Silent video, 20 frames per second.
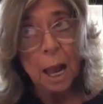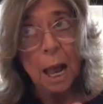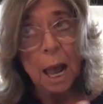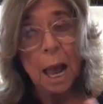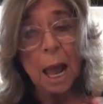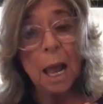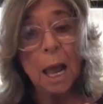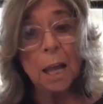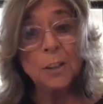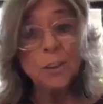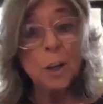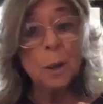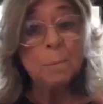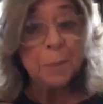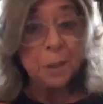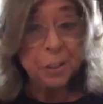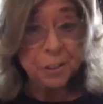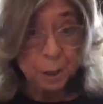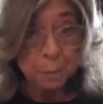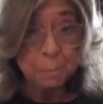and a
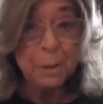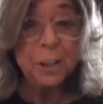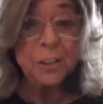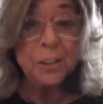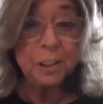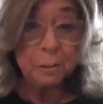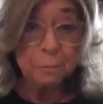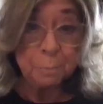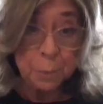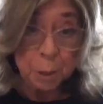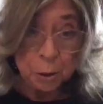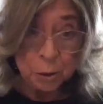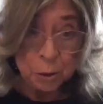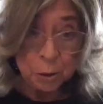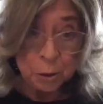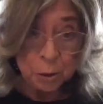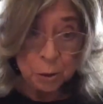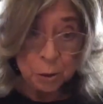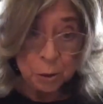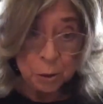missing piece of
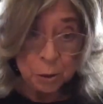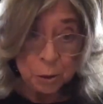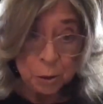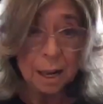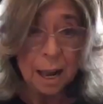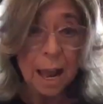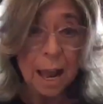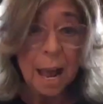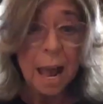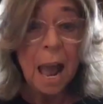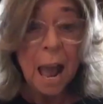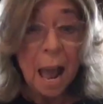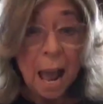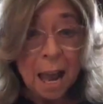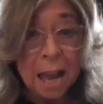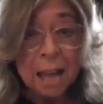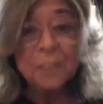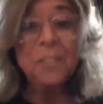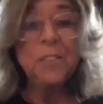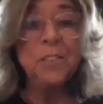music
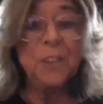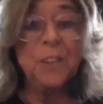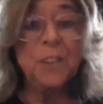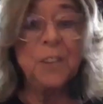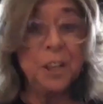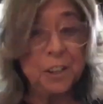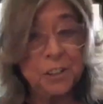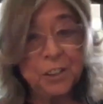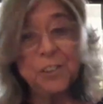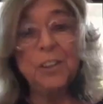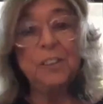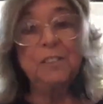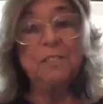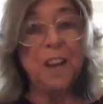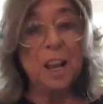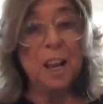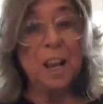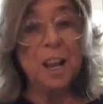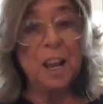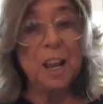and this
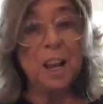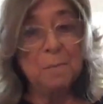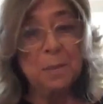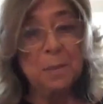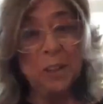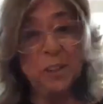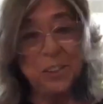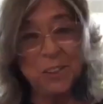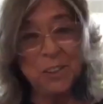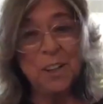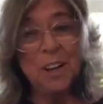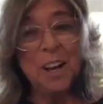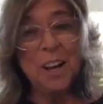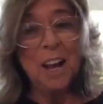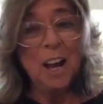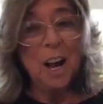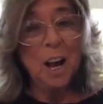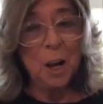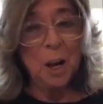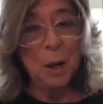famous
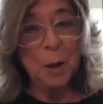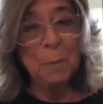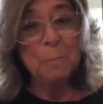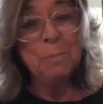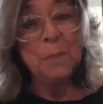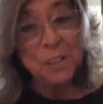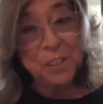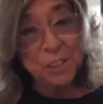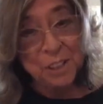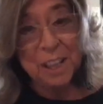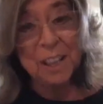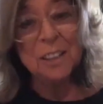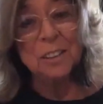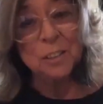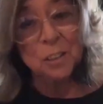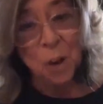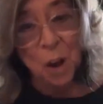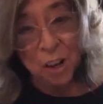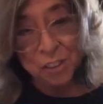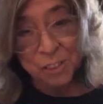missing
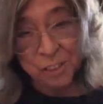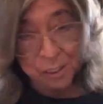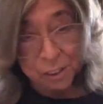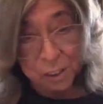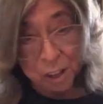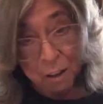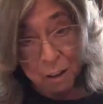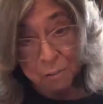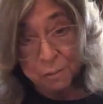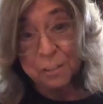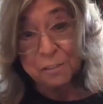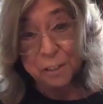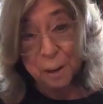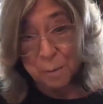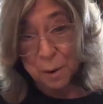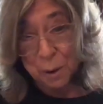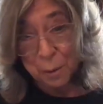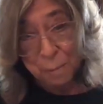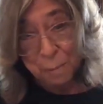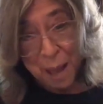lost love from
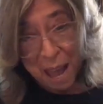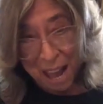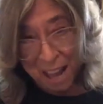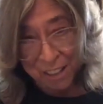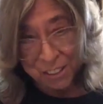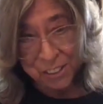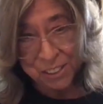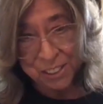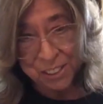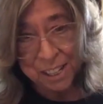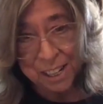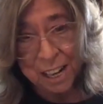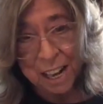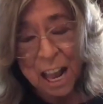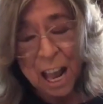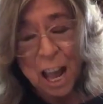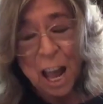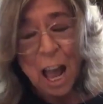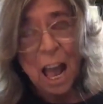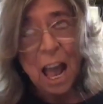her past.
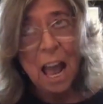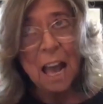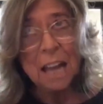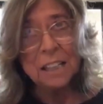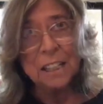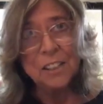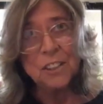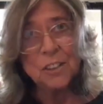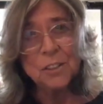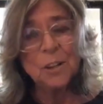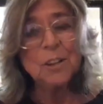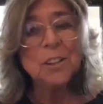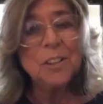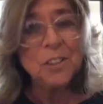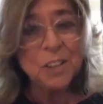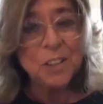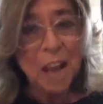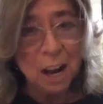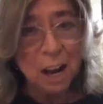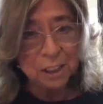And it turns
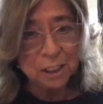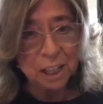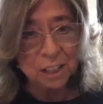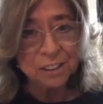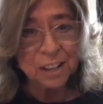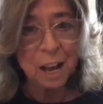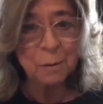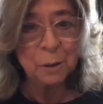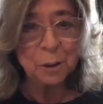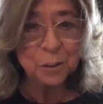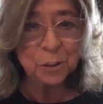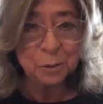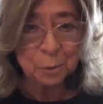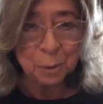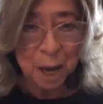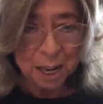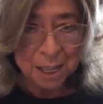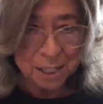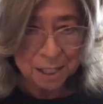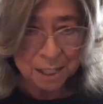out, I was
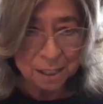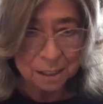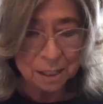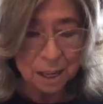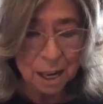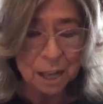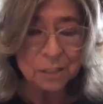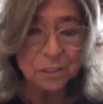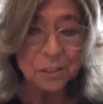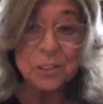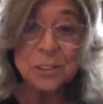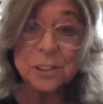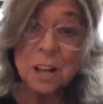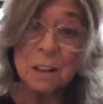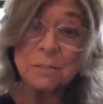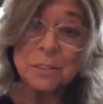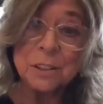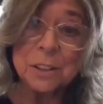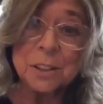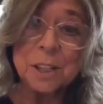writing, I
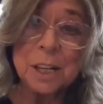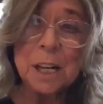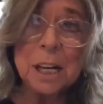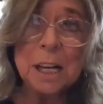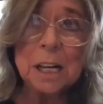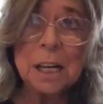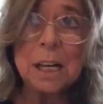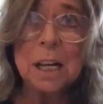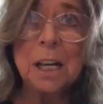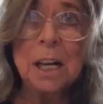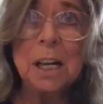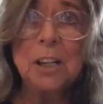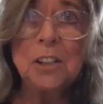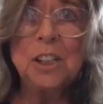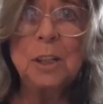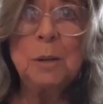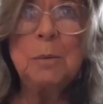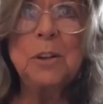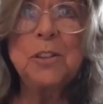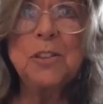discovered
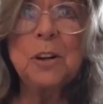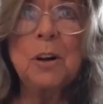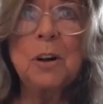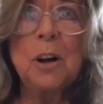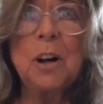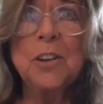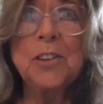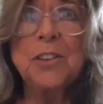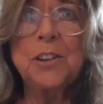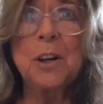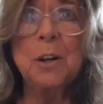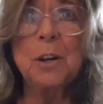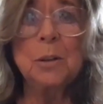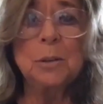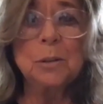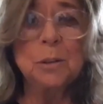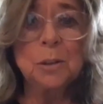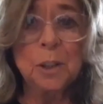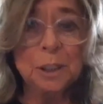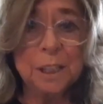she was also
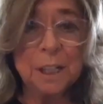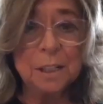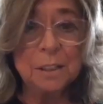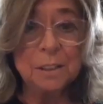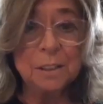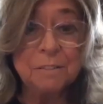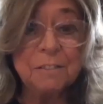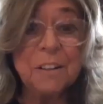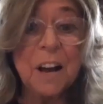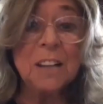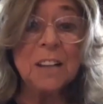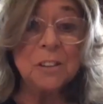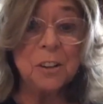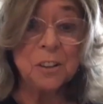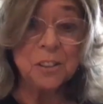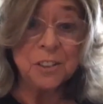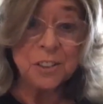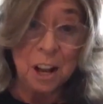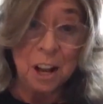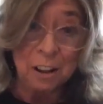looking to find
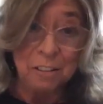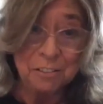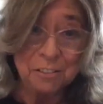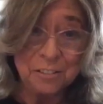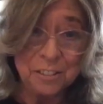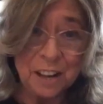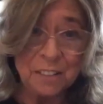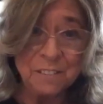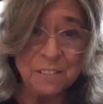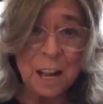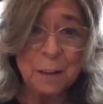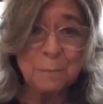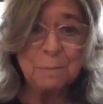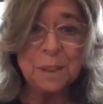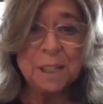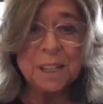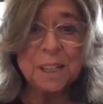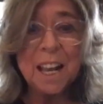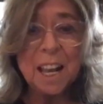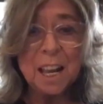herself, and that
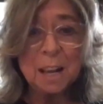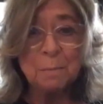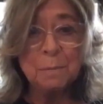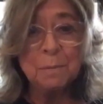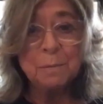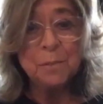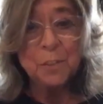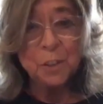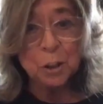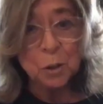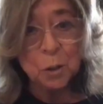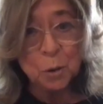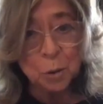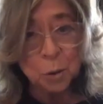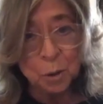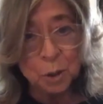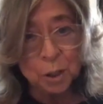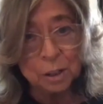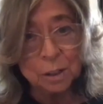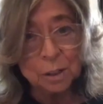became the
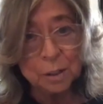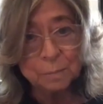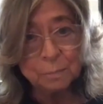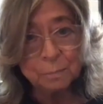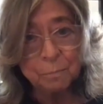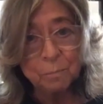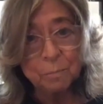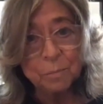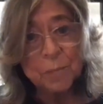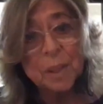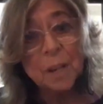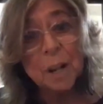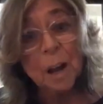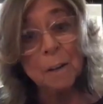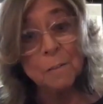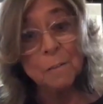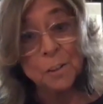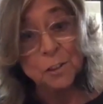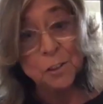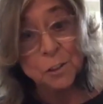core
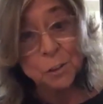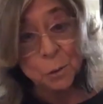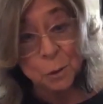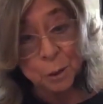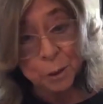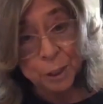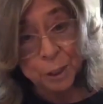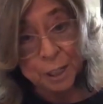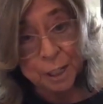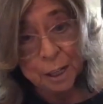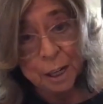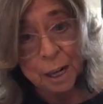of the story.